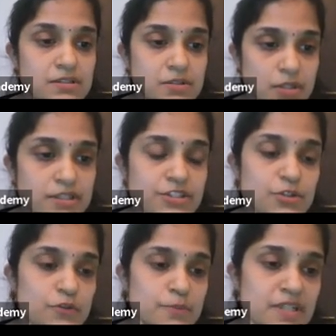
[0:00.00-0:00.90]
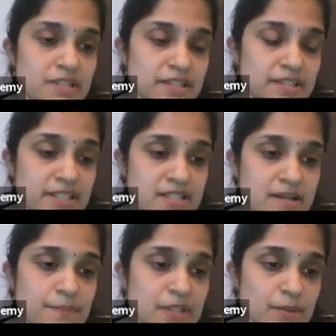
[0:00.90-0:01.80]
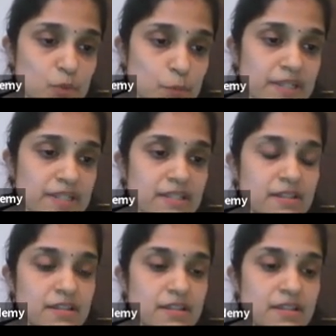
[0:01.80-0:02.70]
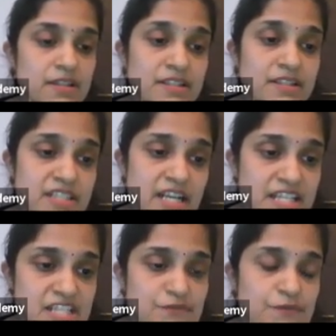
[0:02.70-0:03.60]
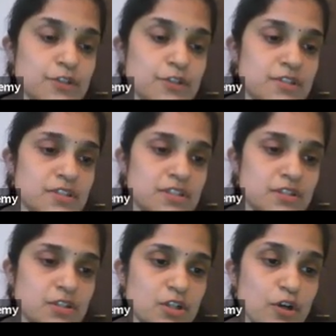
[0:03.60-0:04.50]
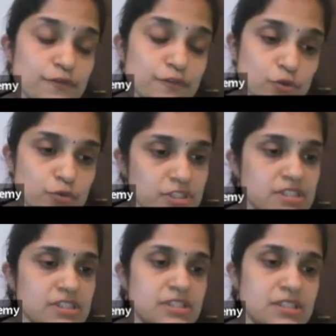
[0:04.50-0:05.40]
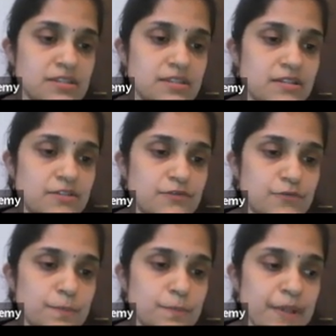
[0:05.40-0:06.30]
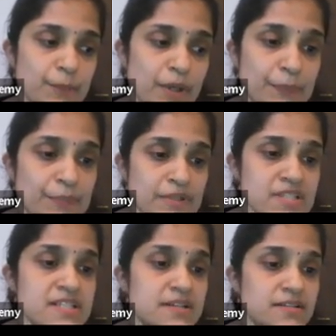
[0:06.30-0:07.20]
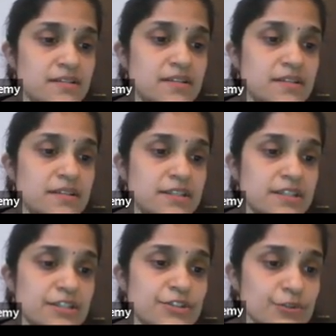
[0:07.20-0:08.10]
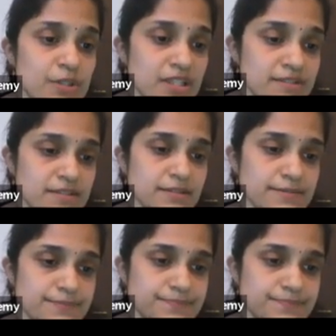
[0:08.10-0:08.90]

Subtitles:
To continue with my earlier example, a mobile. Transfer of goods by one person to the other.